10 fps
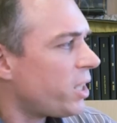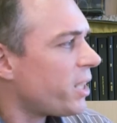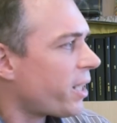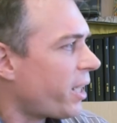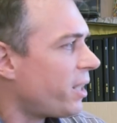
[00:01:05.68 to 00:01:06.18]

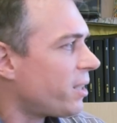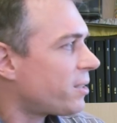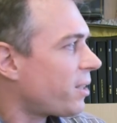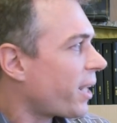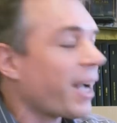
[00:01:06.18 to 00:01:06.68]

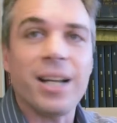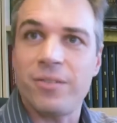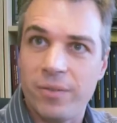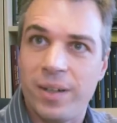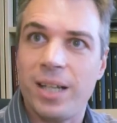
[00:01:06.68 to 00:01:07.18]
details I
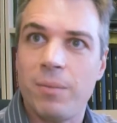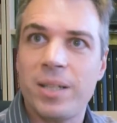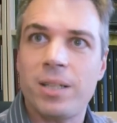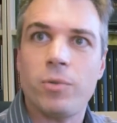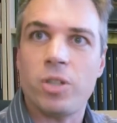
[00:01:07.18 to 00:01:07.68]
can't reveal,
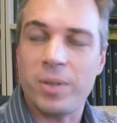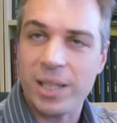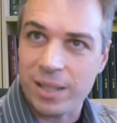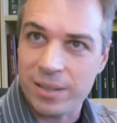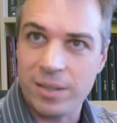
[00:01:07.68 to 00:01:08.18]
but there was a
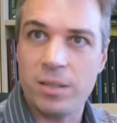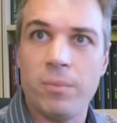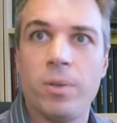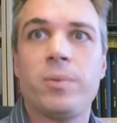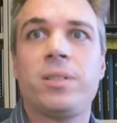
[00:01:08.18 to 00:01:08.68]
particular
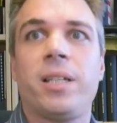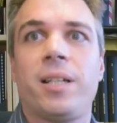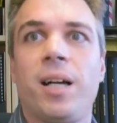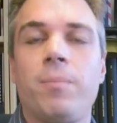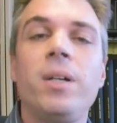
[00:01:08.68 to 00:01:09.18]
system that was
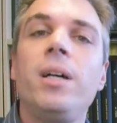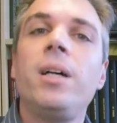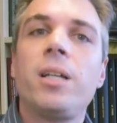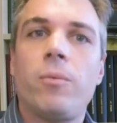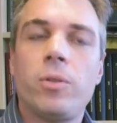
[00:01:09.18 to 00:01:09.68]
set up.
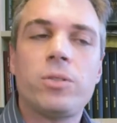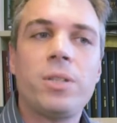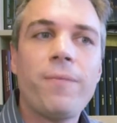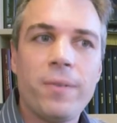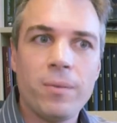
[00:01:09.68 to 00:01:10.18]
There was
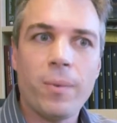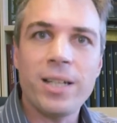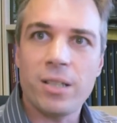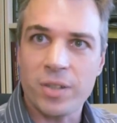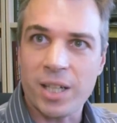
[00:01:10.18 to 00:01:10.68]
different
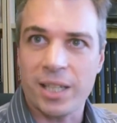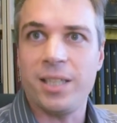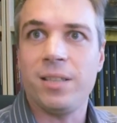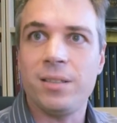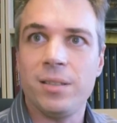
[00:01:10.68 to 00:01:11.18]
ways of
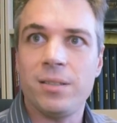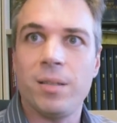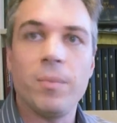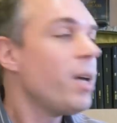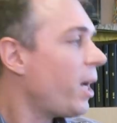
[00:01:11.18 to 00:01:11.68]
attacking the
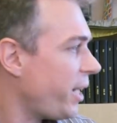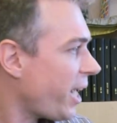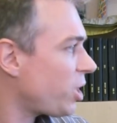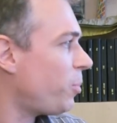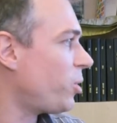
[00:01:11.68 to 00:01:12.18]
system. And the
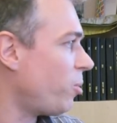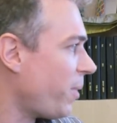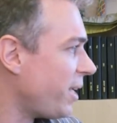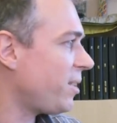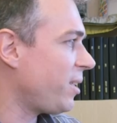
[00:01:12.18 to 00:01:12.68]
experts were
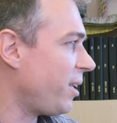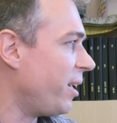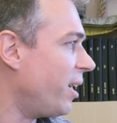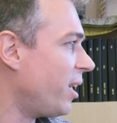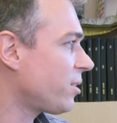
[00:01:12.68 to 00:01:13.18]

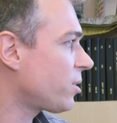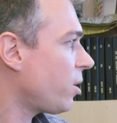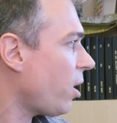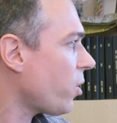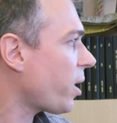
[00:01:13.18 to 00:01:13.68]
basically asked,
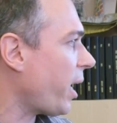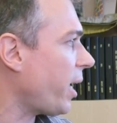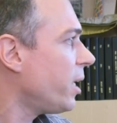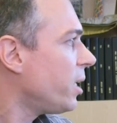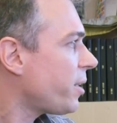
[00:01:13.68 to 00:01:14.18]

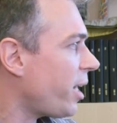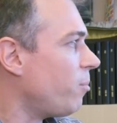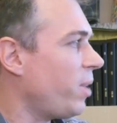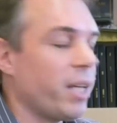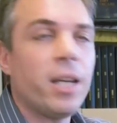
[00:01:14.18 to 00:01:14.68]
okay, tell
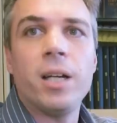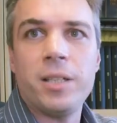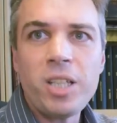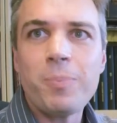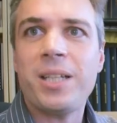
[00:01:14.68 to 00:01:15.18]
me,
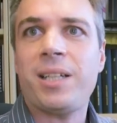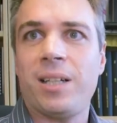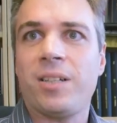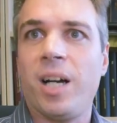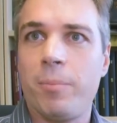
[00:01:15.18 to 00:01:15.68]
this
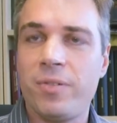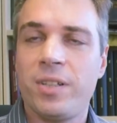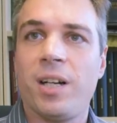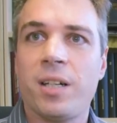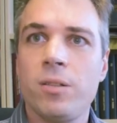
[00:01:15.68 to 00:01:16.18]
particular type of
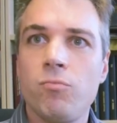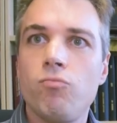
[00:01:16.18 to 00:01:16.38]
attack,